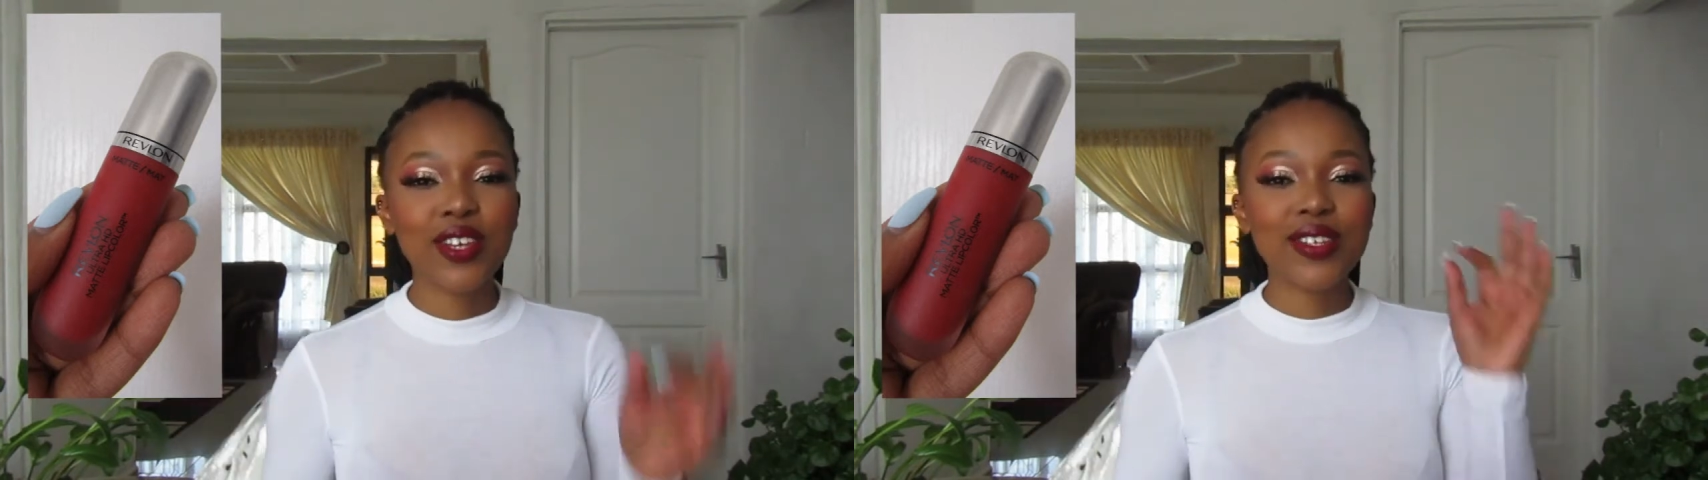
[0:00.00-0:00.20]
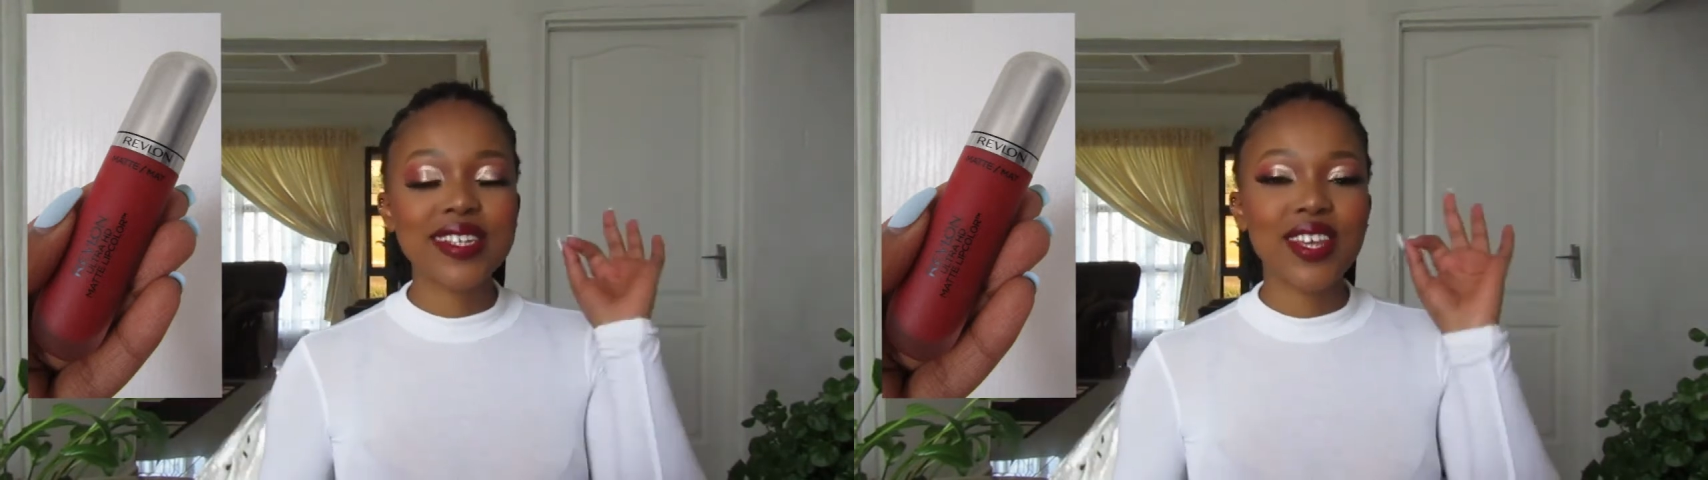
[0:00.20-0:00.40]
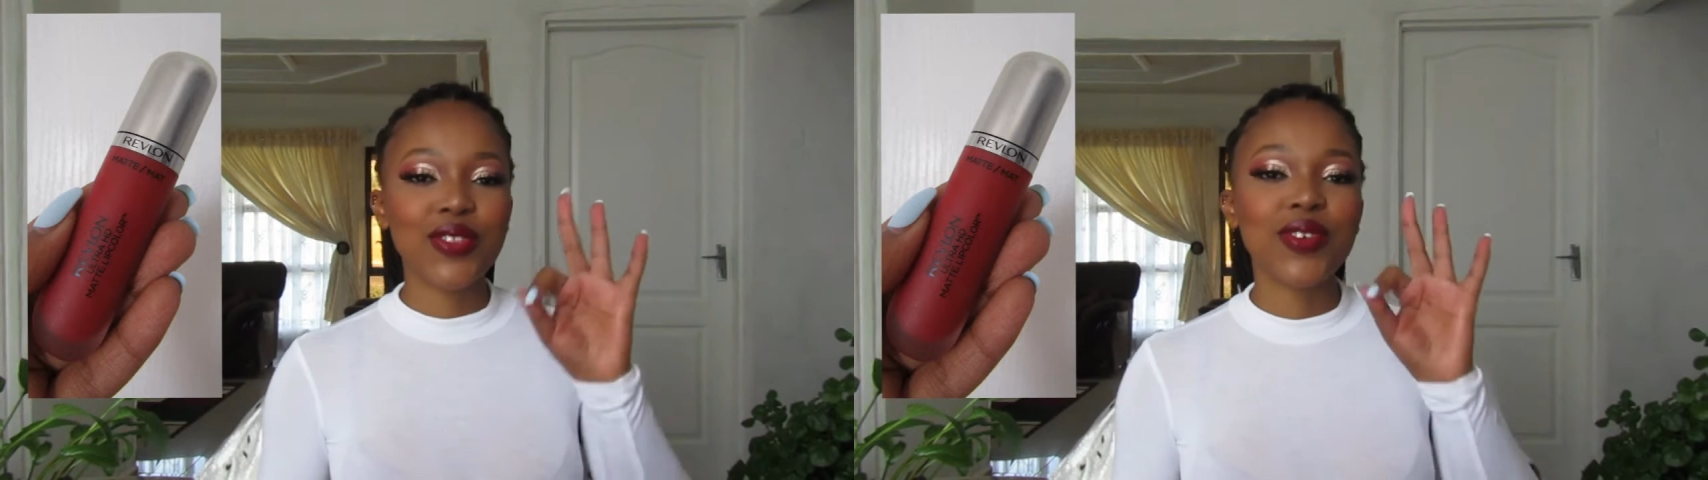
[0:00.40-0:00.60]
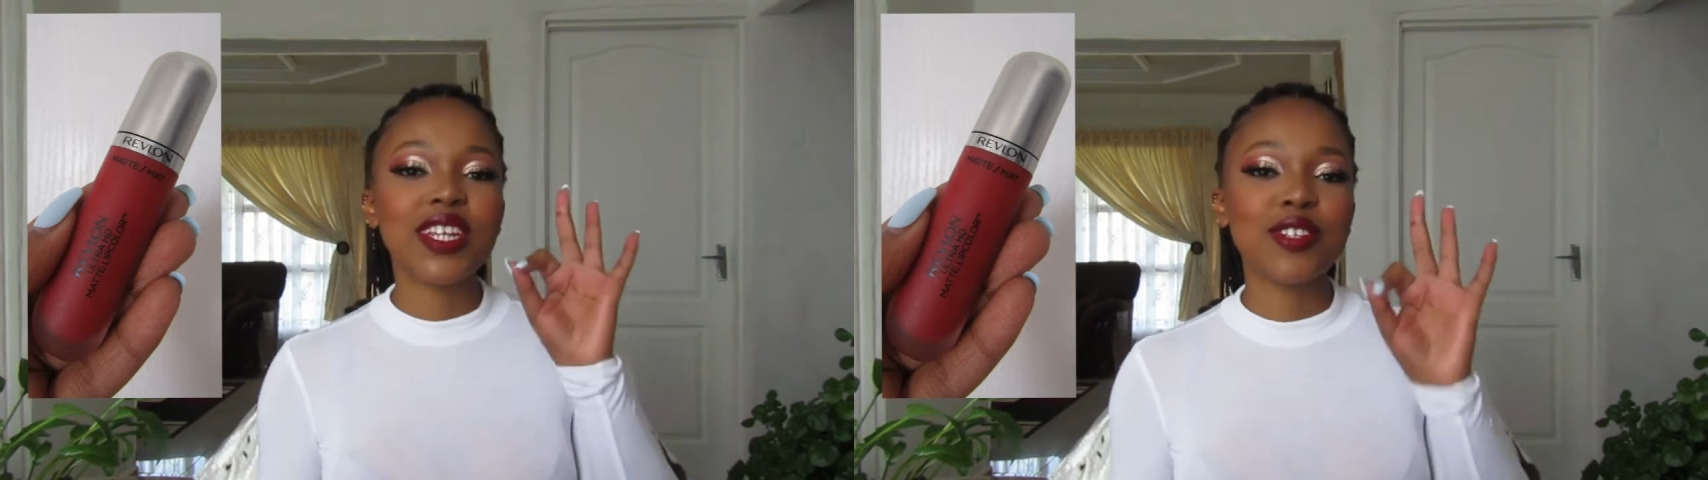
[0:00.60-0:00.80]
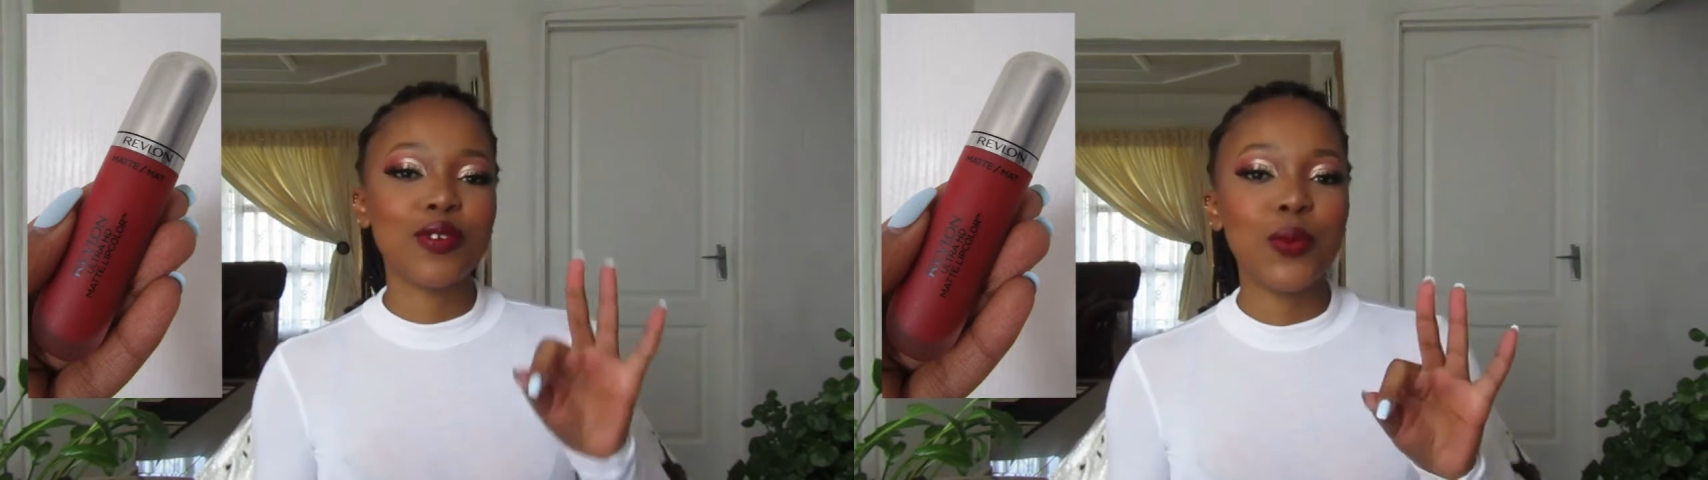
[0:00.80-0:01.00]
used it in 3
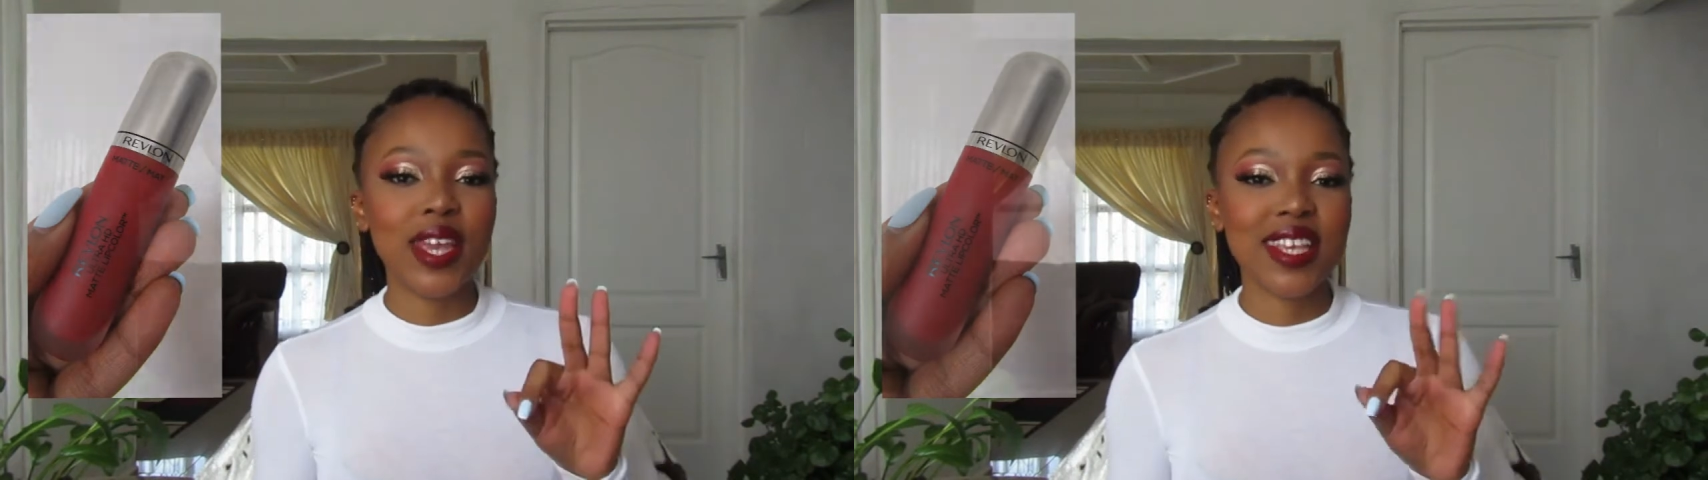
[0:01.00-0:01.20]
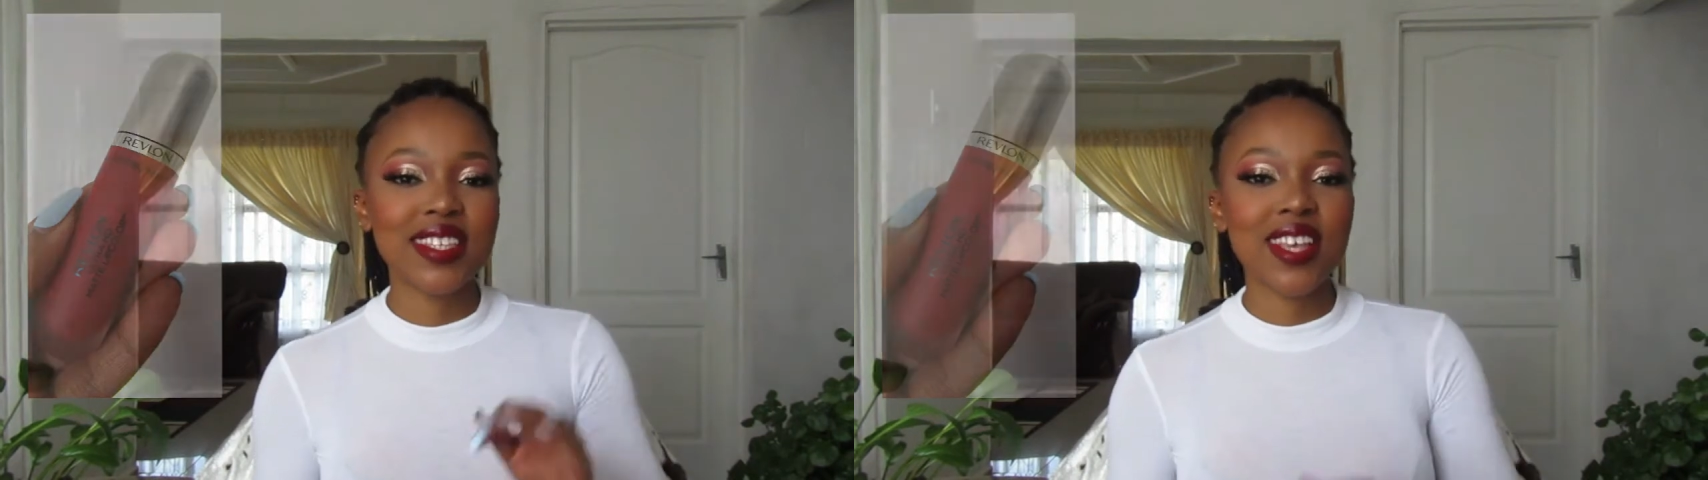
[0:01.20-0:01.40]
different ways.